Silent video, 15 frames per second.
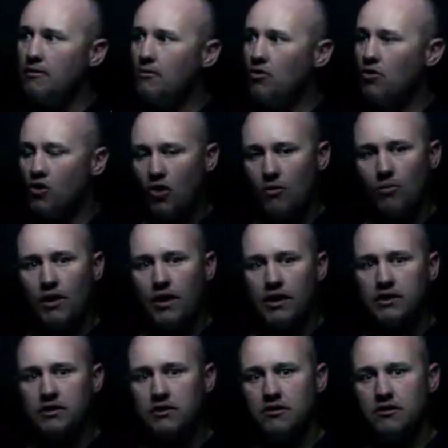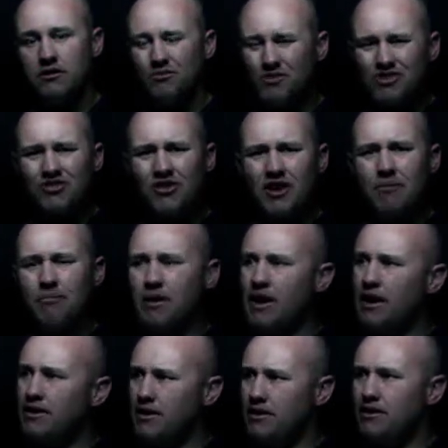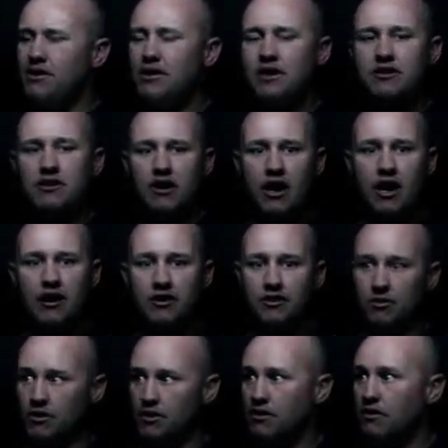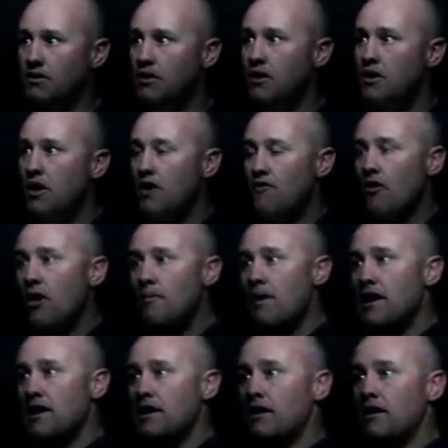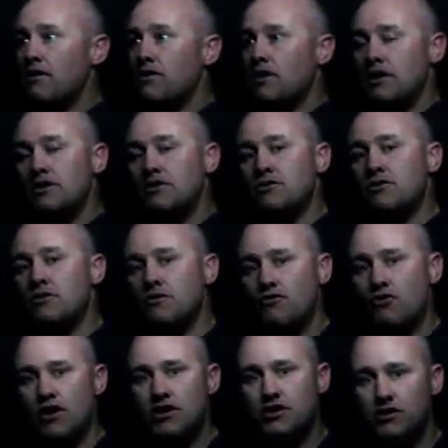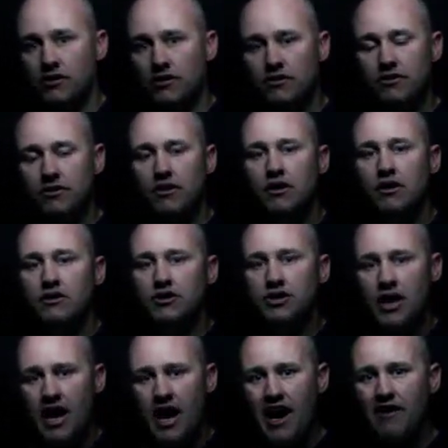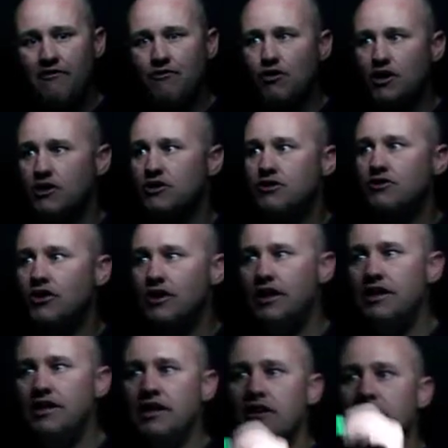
more complex. It's not that bad, and you need to know how to do it. If I'm adding these two fractions, to add fractions I need to get